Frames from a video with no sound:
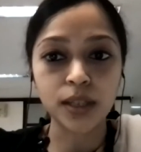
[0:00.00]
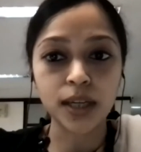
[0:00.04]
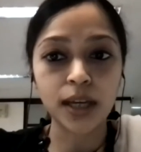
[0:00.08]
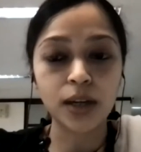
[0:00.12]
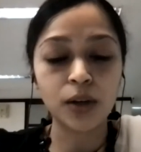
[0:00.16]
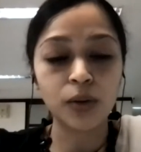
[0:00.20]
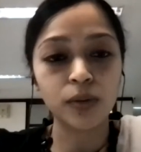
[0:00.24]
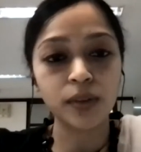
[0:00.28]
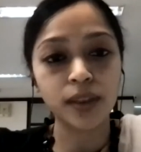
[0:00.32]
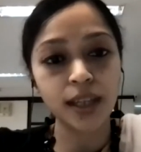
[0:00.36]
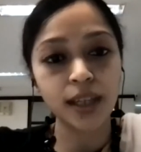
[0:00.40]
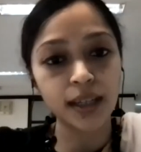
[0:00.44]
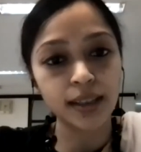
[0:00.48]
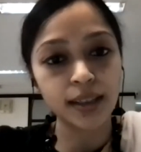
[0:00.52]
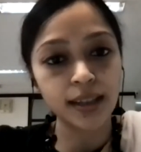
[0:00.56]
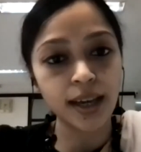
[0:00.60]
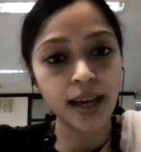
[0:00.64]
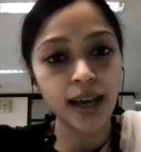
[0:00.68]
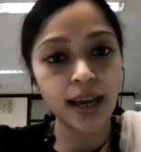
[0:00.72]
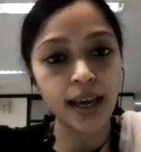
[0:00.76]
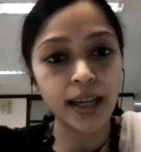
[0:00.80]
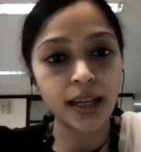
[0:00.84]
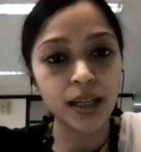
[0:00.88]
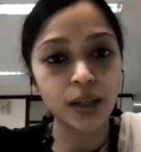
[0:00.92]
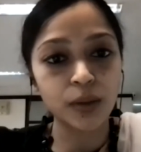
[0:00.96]
And on the other
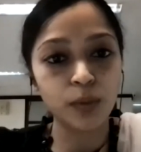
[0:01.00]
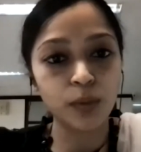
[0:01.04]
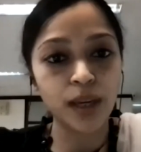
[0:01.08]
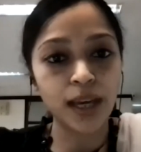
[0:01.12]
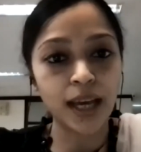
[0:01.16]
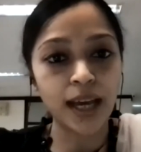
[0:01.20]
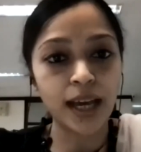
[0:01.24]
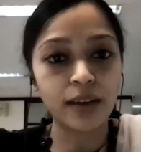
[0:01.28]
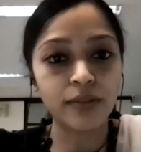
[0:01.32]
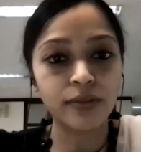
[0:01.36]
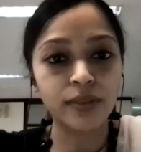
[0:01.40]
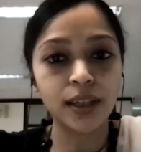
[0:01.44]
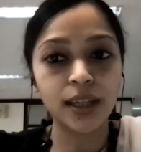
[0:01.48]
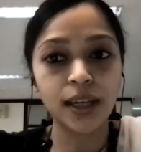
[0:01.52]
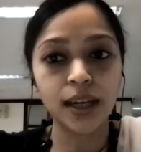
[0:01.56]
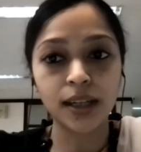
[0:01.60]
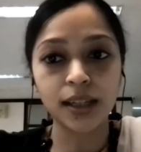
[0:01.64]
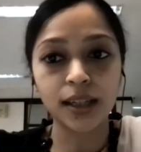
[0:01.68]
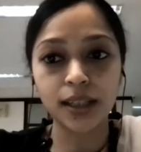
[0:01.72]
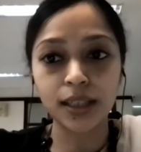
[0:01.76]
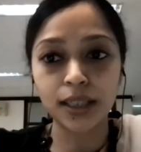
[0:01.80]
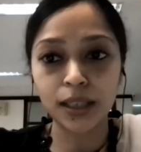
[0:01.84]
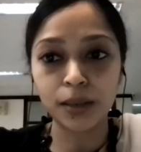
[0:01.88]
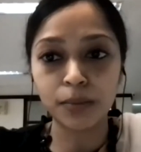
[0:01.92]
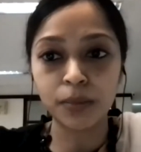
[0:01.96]
hand, we have the
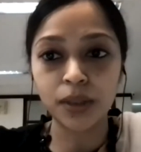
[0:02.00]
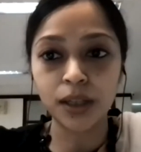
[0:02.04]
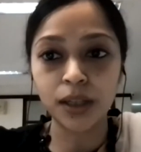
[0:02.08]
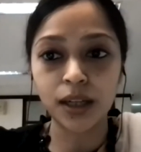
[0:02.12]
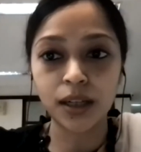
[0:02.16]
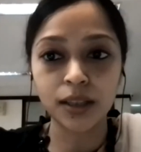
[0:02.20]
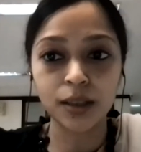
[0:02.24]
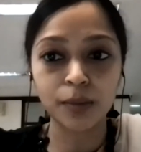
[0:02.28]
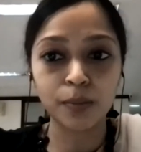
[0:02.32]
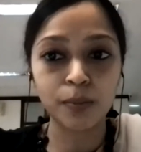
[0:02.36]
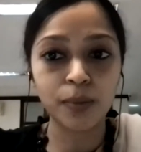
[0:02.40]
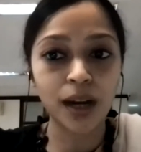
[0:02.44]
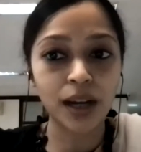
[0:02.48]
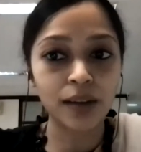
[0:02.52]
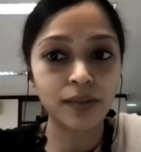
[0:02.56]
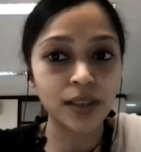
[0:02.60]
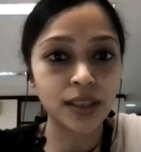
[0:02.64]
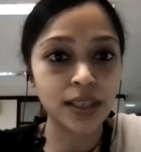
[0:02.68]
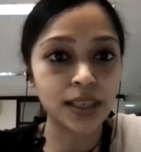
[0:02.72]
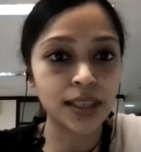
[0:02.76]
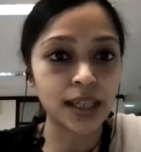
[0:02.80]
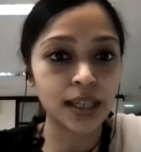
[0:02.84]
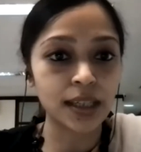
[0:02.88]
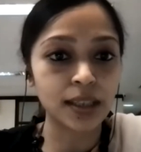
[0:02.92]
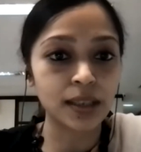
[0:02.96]
academia, the
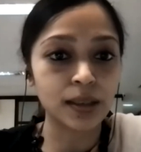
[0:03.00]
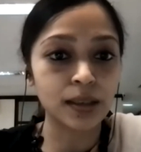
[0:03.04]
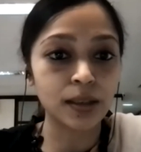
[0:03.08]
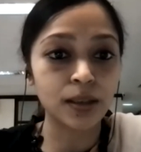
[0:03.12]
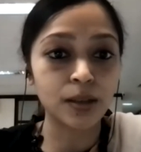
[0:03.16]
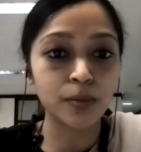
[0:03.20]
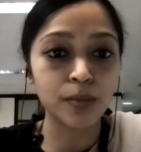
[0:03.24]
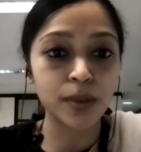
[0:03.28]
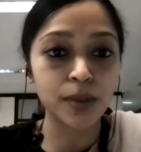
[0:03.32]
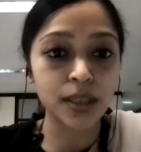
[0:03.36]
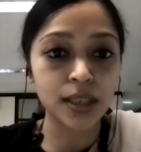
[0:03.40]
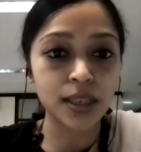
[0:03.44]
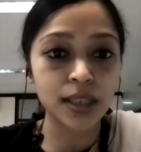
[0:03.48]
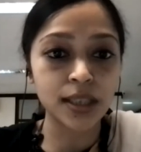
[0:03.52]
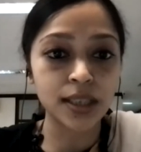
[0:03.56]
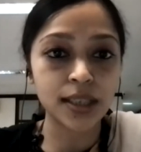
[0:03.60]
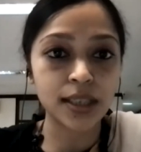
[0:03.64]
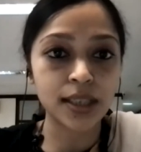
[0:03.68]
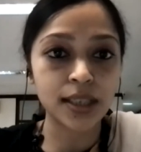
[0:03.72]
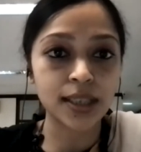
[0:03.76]
private sector, the businesses,